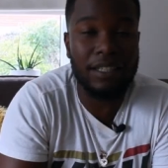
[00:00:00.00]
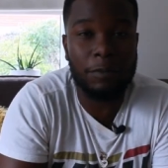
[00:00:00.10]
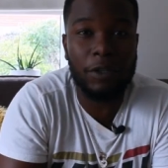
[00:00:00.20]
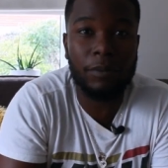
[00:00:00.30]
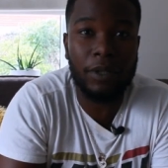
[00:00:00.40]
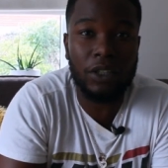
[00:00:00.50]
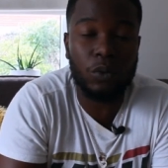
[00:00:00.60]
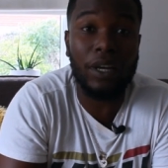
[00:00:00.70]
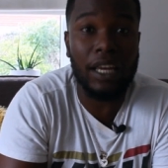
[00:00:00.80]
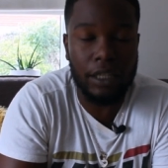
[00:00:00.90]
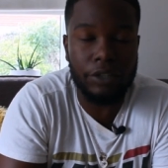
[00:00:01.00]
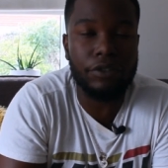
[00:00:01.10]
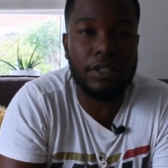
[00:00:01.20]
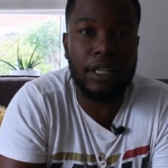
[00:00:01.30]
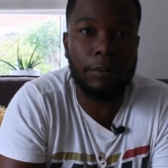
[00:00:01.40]
The Spielbergs were
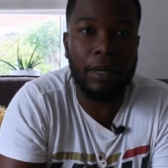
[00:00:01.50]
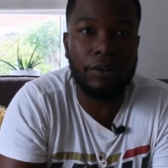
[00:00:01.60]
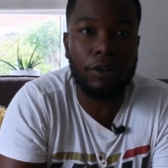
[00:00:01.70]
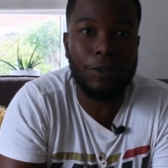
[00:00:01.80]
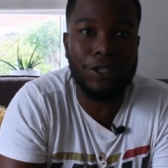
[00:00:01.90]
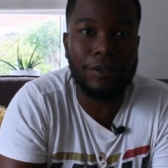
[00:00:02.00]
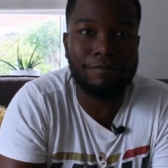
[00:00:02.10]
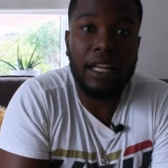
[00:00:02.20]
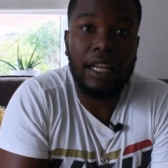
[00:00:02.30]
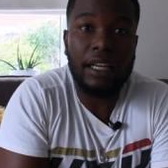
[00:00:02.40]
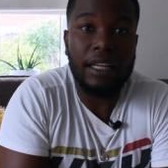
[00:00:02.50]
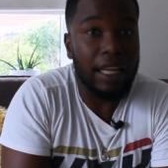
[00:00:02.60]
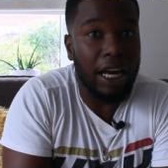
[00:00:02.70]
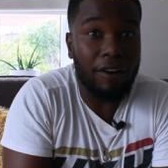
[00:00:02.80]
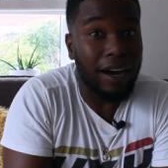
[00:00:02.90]
810 pound option.
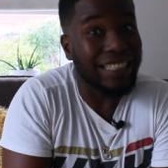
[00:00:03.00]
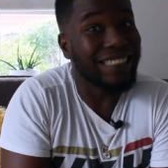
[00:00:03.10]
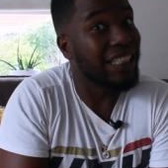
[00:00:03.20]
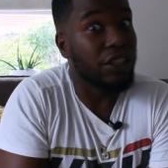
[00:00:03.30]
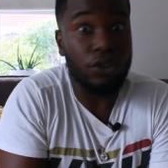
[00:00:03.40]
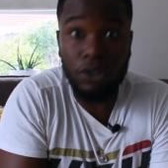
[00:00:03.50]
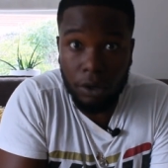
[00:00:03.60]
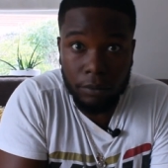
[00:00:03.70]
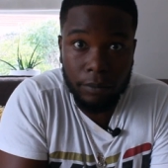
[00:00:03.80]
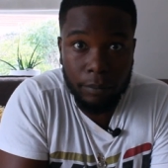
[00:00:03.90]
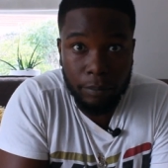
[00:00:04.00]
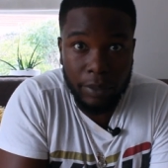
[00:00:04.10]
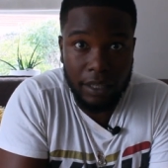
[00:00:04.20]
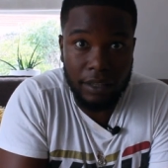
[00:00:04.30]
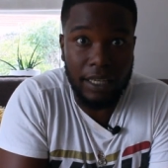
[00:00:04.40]
Now, I did not
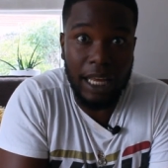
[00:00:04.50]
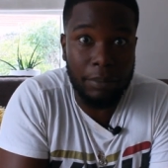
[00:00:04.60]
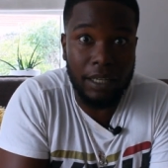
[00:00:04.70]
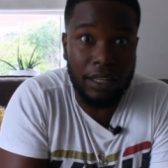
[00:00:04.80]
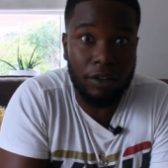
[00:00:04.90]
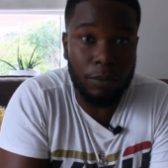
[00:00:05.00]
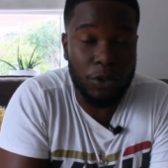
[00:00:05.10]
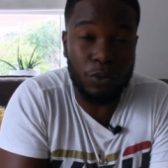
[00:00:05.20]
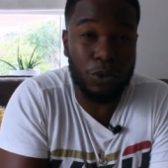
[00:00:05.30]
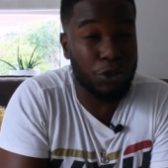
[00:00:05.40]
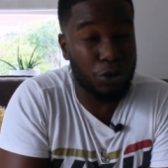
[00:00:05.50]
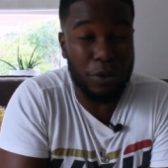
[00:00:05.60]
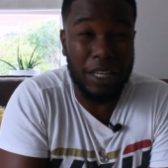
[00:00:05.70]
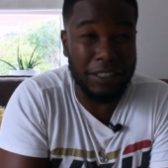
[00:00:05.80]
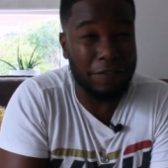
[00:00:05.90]
pick the Nappa leather option, which was
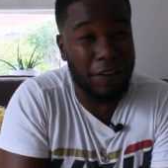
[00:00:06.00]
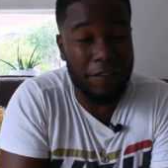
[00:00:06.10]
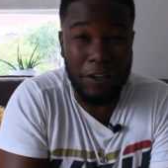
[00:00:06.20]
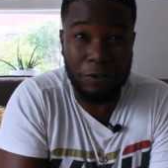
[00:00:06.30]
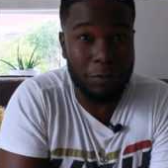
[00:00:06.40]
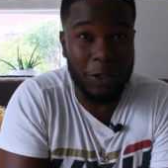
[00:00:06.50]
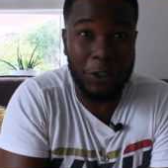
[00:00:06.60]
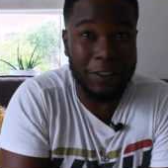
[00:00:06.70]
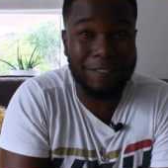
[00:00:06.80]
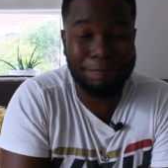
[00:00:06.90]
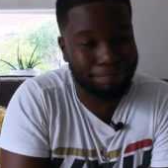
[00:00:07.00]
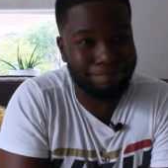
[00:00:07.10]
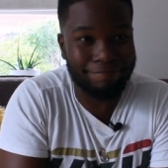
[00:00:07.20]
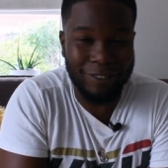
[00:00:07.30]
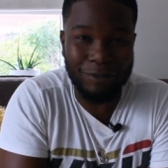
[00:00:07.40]
2,500 because
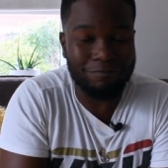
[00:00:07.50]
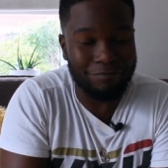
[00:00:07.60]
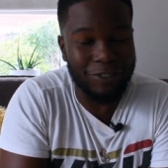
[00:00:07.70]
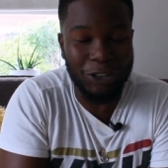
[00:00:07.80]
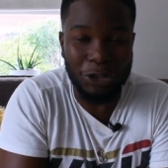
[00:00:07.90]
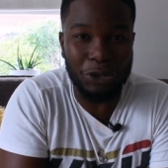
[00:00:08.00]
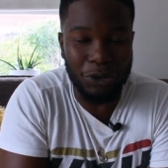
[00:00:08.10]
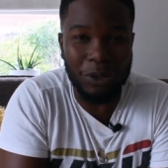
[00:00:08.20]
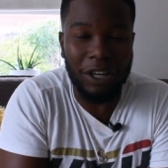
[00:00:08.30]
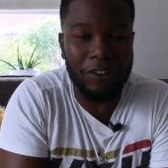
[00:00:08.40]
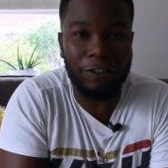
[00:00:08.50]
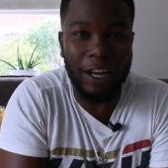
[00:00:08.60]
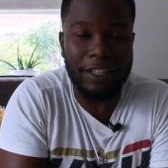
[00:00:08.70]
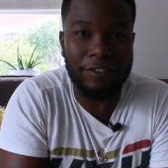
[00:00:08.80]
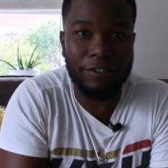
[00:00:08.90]
two and a half
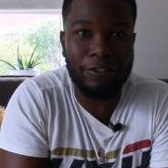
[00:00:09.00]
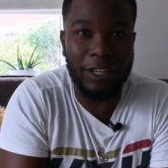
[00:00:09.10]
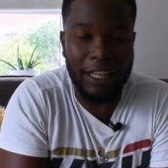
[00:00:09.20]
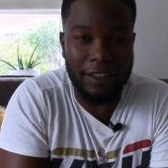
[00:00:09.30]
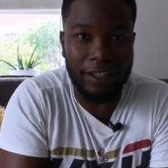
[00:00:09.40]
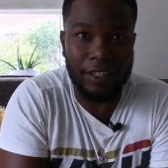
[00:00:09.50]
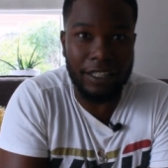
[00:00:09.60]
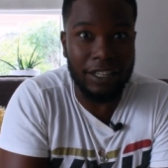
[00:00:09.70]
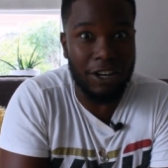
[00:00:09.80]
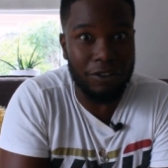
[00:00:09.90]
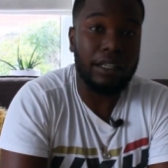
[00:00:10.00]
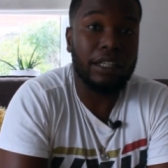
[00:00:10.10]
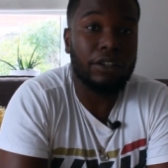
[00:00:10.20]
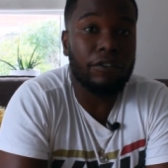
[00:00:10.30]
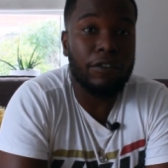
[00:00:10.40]
grand for leather in the Golf. I
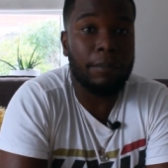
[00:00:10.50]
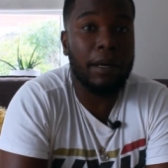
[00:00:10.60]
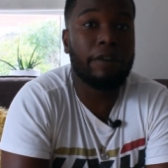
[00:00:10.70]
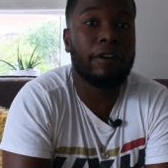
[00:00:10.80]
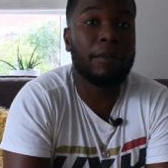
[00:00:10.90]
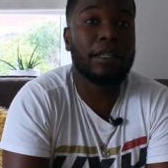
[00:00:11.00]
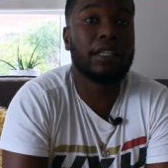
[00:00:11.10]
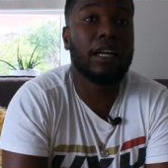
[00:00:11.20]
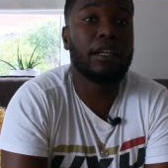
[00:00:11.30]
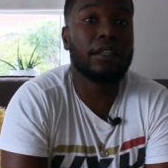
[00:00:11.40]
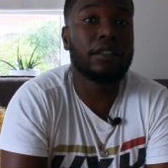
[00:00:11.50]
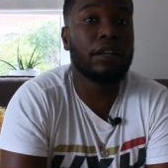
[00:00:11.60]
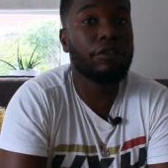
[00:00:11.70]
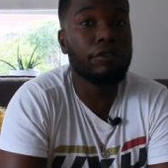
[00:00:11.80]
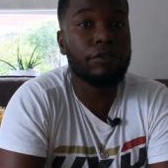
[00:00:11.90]
did go for the panoramic sliding
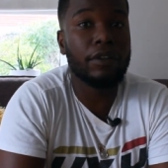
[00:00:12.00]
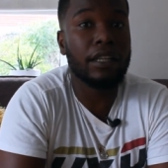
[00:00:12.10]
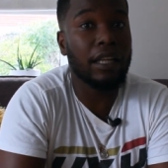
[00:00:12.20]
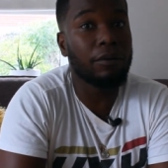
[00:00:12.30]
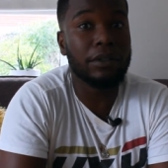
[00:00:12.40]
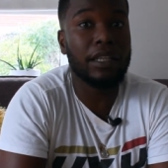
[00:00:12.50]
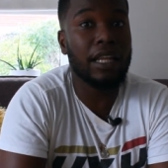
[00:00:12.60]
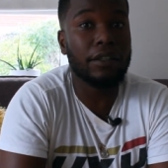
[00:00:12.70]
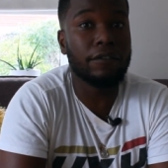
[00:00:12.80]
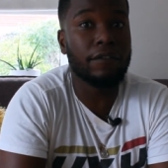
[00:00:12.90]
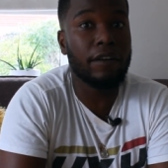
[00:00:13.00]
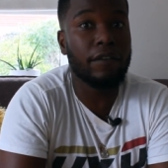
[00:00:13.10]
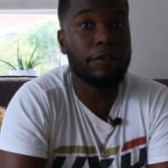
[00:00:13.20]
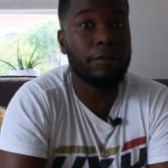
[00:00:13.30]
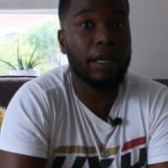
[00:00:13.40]
sunroof, that was
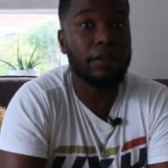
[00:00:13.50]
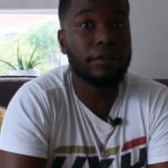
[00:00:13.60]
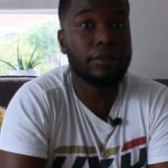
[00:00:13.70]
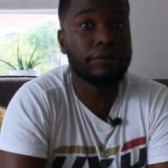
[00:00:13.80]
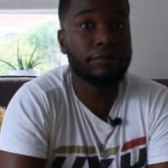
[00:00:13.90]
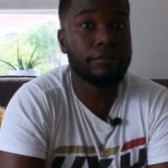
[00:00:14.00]
1,500 pounds.